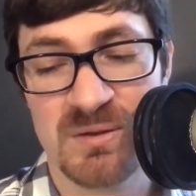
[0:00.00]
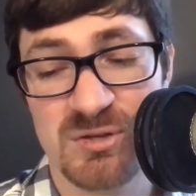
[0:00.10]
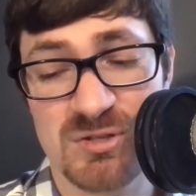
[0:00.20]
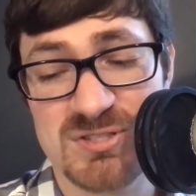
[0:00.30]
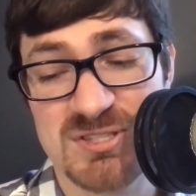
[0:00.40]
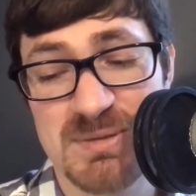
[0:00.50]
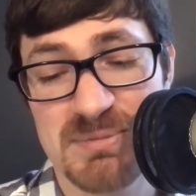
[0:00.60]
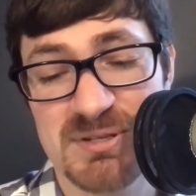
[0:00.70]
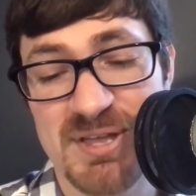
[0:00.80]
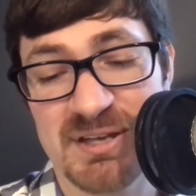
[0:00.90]
You could say
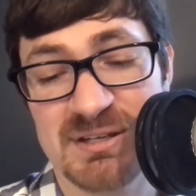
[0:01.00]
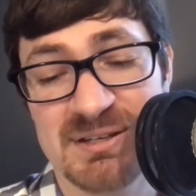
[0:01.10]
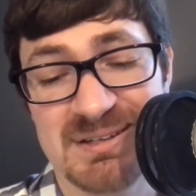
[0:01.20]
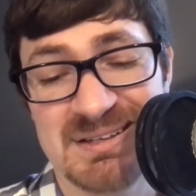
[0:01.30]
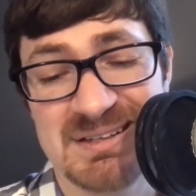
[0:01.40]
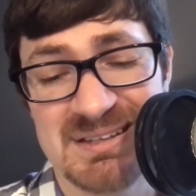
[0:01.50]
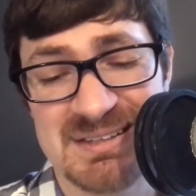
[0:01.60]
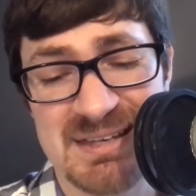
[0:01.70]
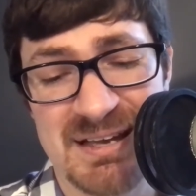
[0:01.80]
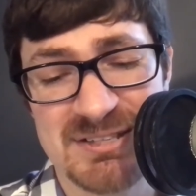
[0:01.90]
something like,
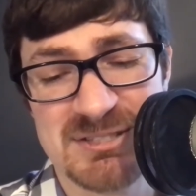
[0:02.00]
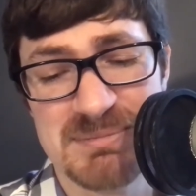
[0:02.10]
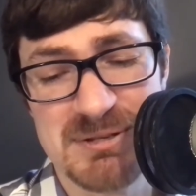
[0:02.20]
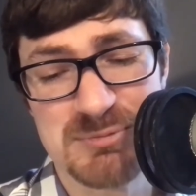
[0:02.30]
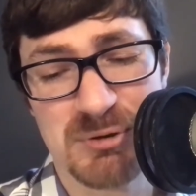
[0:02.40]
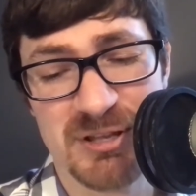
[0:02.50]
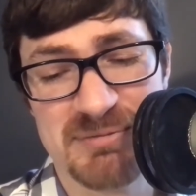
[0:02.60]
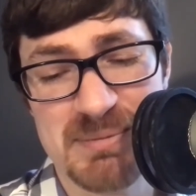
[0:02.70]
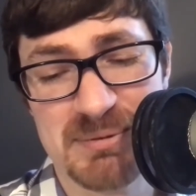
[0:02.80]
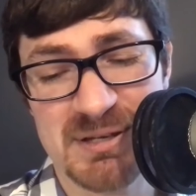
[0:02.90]
"Yeah, sometimes pro-life
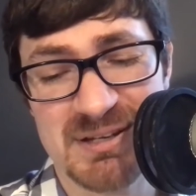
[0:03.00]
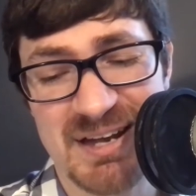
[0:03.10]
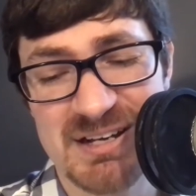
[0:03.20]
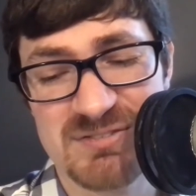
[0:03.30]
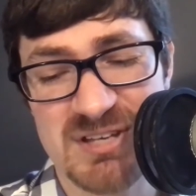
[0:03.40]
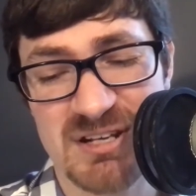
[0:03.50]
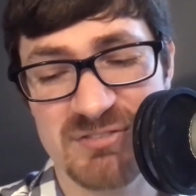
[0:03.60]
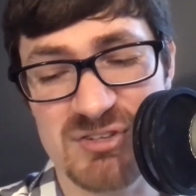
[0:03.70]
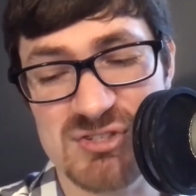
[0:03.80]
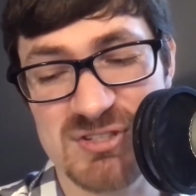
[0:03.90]
people get kind of
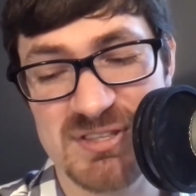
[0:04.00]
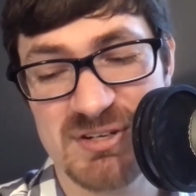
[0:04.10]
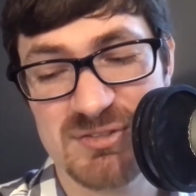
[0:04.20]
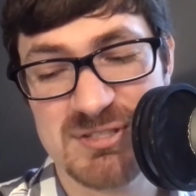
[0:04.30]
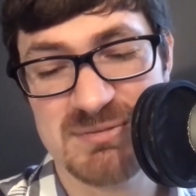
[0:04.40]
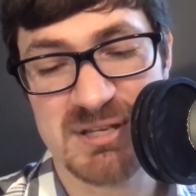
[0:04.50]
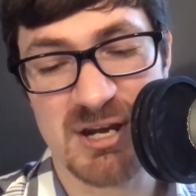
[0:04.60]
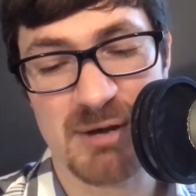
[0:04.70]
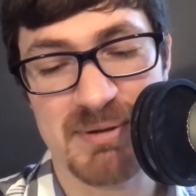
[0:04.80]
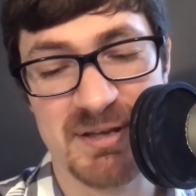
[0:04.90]
tunnel-visioned and they don't seem to
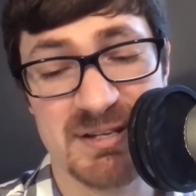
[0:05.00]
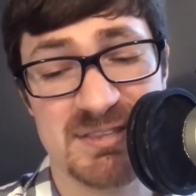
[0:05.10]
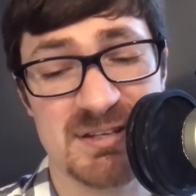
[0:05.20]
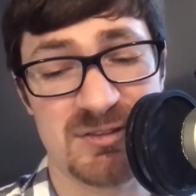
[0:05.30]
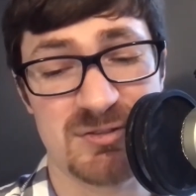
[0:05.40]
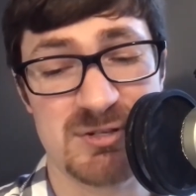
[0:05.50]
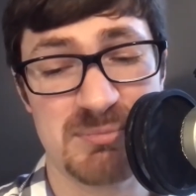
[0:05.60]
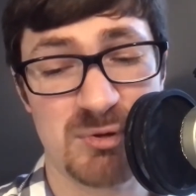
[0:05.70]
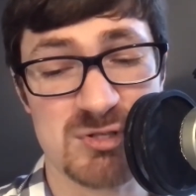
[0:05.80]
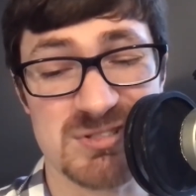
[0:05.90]
care about anything other than
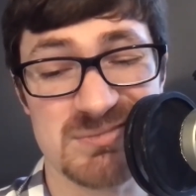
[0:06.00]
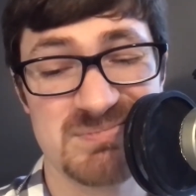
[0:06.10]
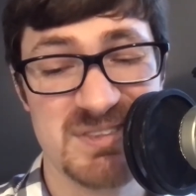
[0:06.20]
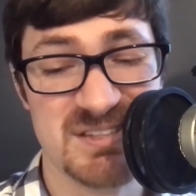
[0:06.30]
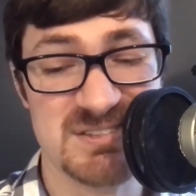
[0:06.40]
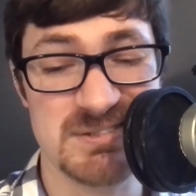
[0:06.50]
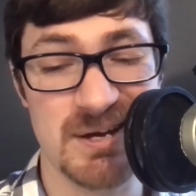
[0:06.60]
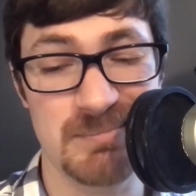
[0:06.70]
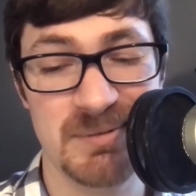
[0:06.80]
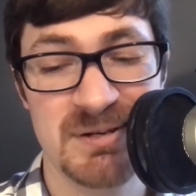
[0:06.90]
abortion, and that's
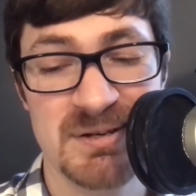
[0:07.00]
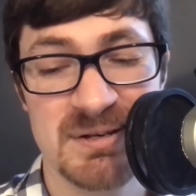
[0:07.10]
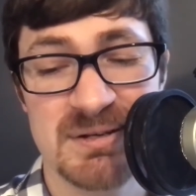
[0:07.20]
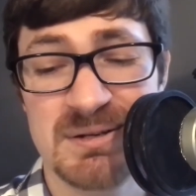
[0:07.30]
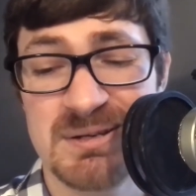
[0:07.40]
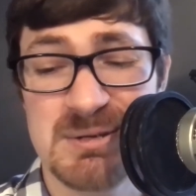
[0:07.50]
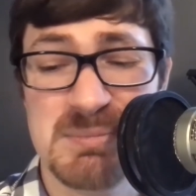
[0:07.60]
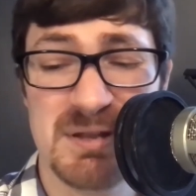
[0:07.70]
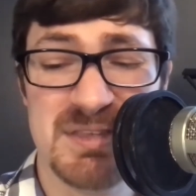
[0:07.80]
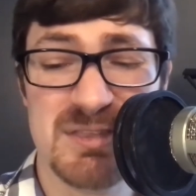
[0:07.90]
dumb.
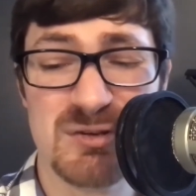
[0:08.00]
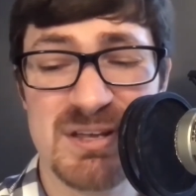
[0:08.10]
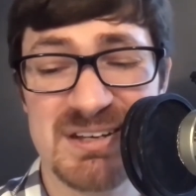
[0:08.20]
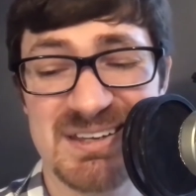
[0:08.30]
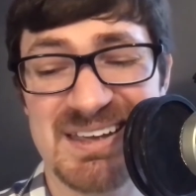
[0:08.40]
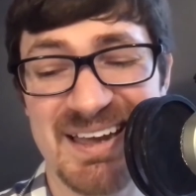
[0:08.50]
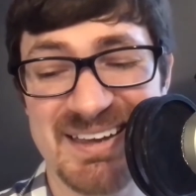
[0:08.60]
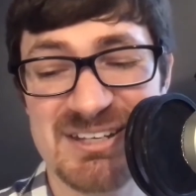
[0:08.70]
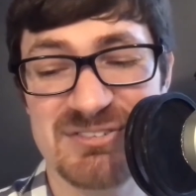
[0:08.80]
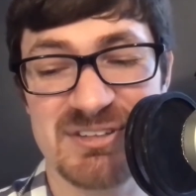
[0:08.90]
But on the other hand, I
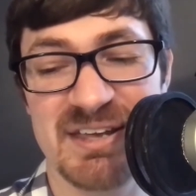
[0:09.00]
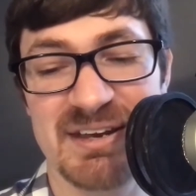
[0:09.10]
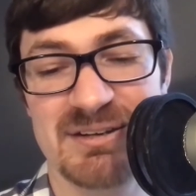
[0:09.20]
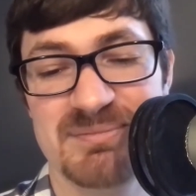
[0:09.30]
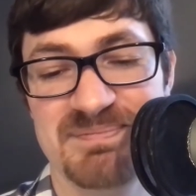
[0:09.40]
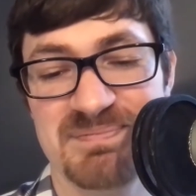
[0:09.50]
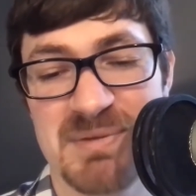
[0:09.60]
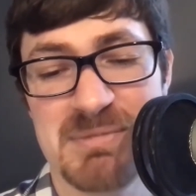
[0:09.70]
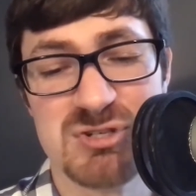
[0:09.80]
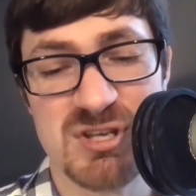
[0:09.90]
kind of get it.
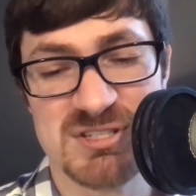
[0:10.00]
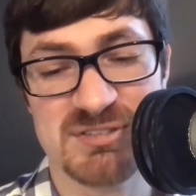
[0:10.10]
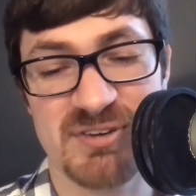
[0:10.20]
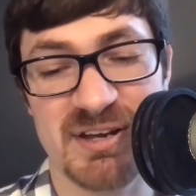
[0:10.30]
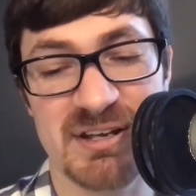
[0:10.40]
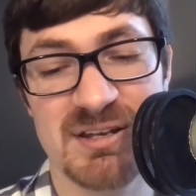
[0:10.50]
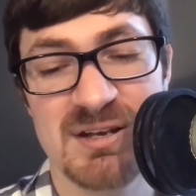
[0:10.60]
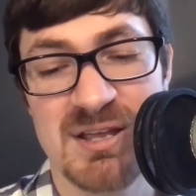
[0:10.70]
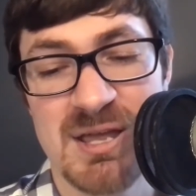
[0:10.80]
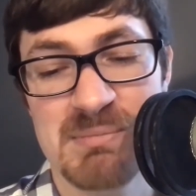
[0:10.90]
I'm not justifying it,
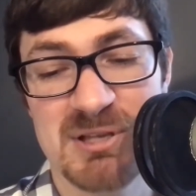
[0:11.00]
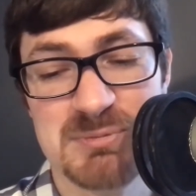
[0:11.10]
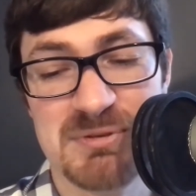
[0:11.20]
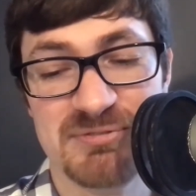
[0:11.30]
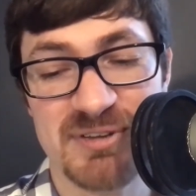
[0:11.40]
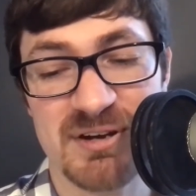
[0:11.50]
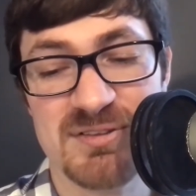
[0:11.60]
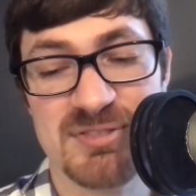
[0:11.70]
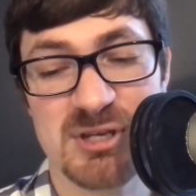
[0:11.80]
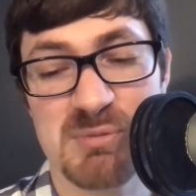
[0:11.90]
but let's be fair
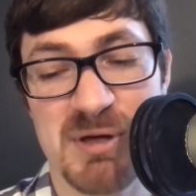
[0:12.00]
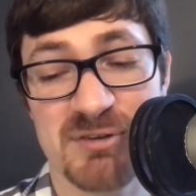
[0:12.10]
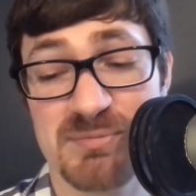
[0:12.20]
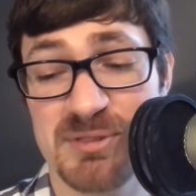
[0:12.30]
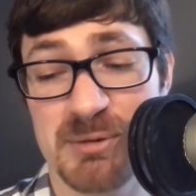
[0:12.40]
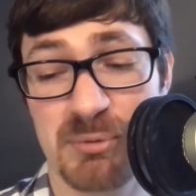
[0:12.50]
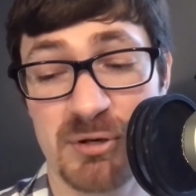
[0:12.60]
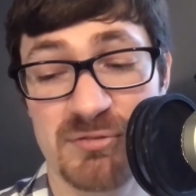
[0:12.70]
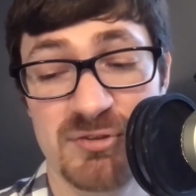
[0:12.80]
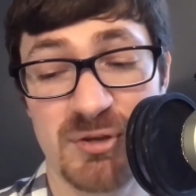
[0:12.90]
and think about it from their
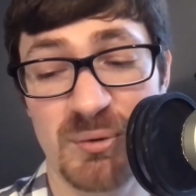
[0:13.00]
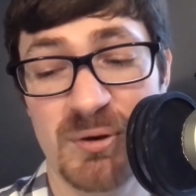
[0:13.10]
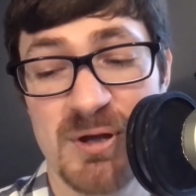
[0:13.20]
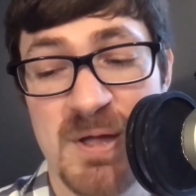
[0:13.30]
point of view.